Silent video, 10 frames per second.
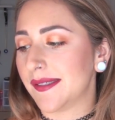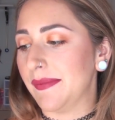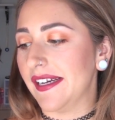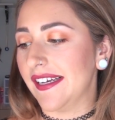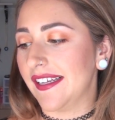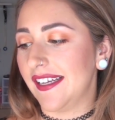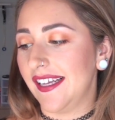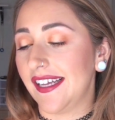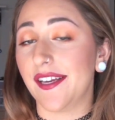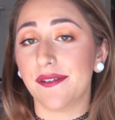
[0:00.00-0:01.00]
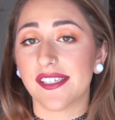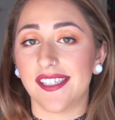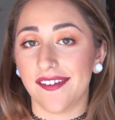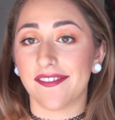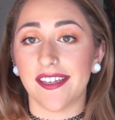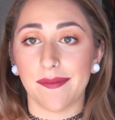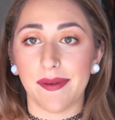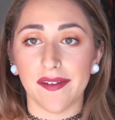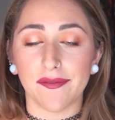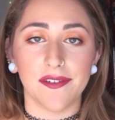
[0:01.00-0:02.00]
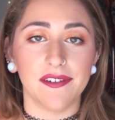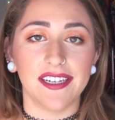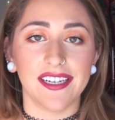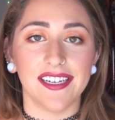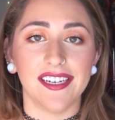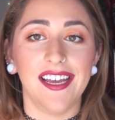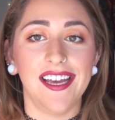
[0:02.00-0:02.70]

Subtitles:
But it was definitely a painful one, and